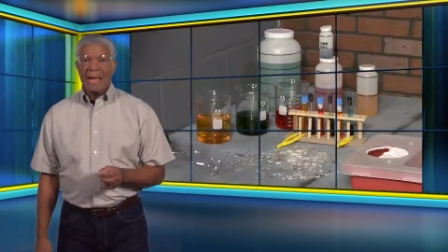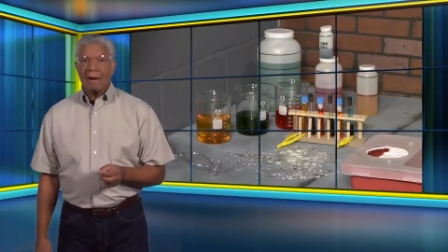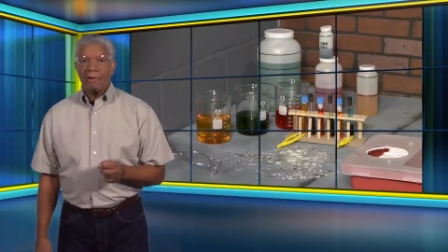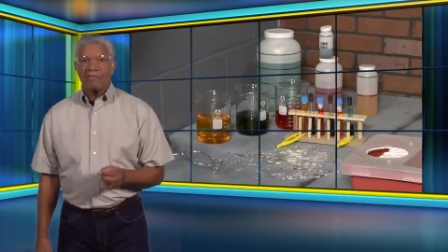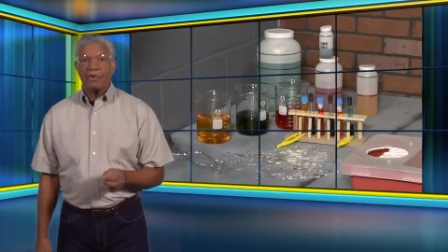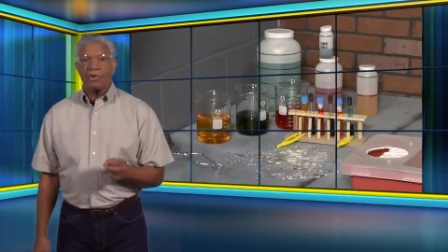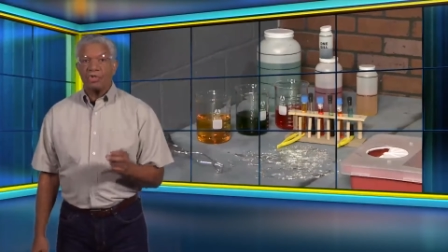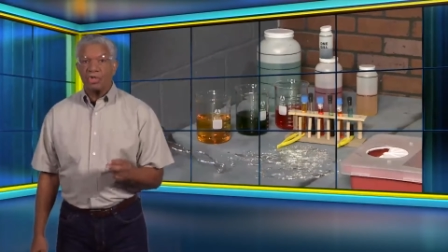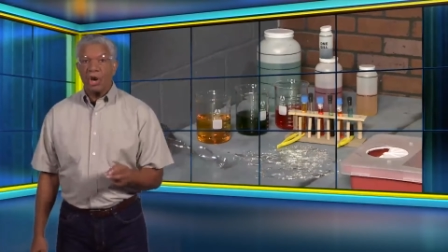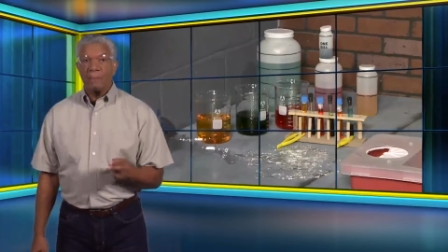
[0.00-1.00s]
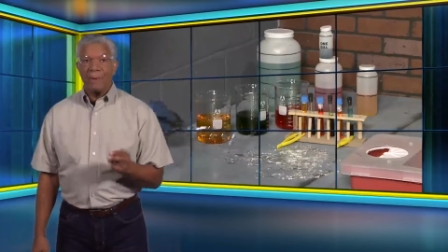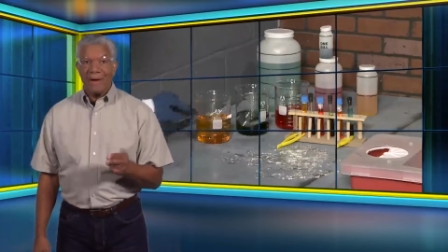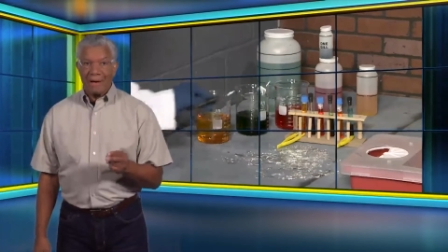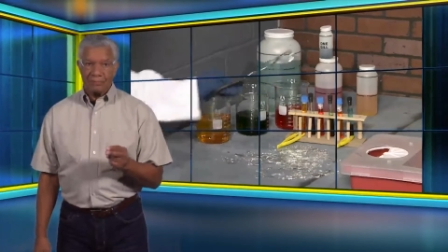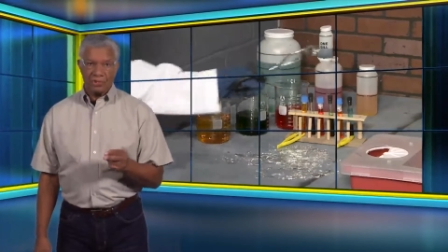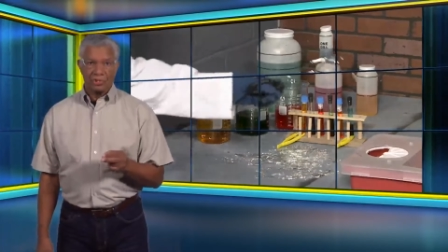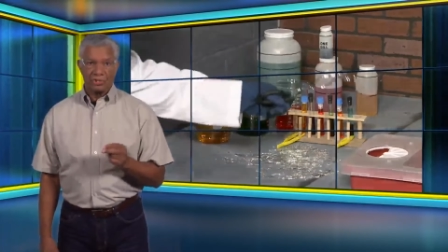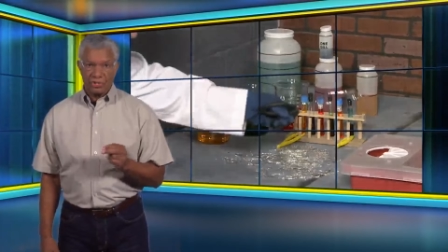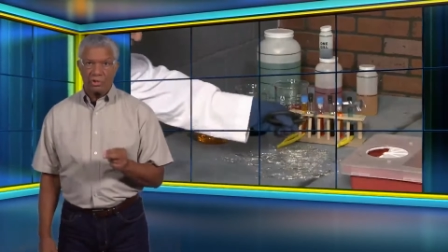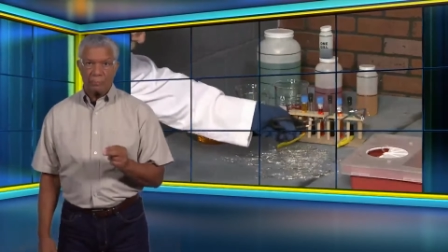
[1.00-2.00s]
However, sharp
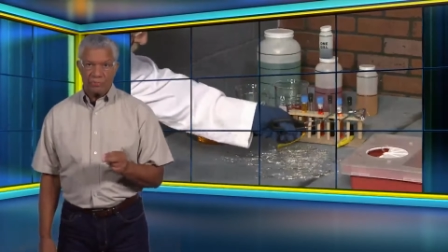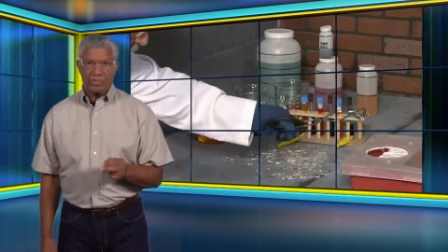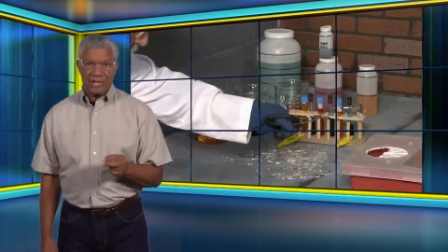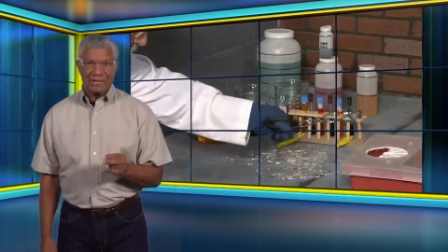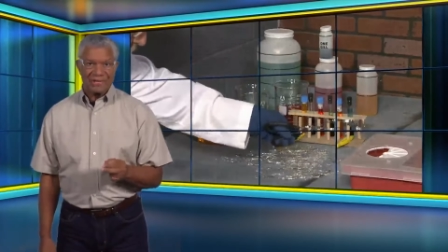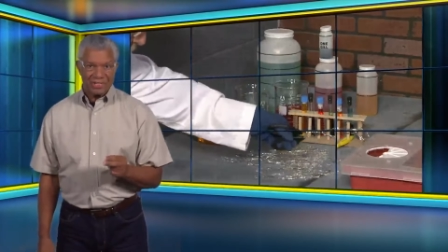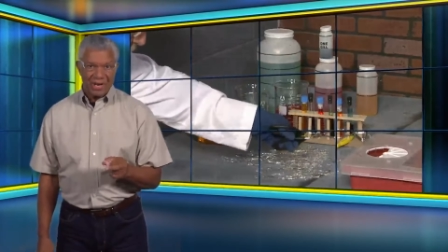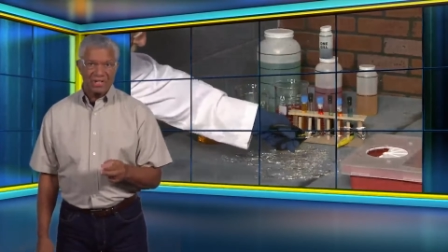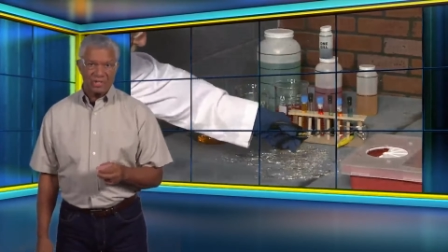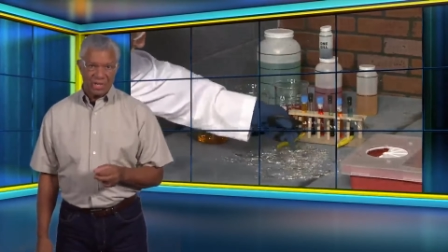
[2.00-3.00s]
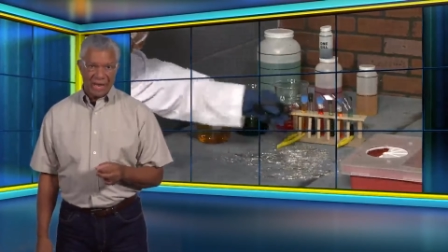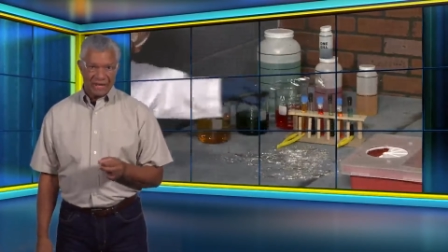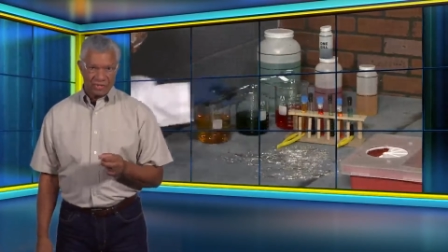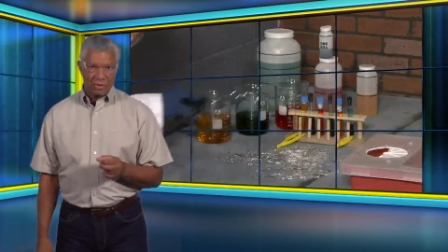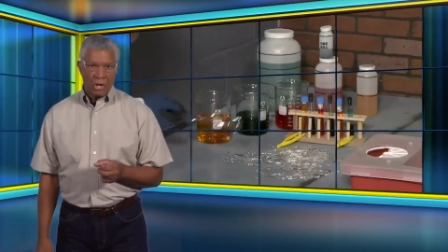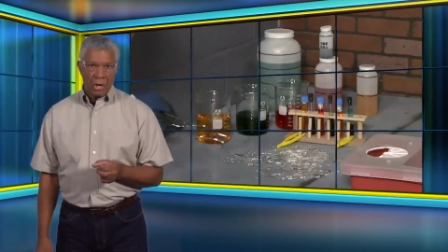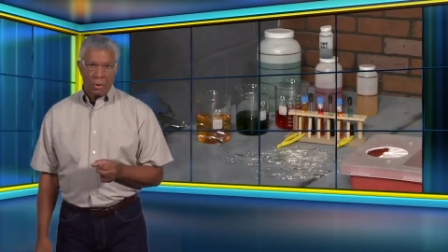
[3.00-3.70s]
objects still present an injection hazard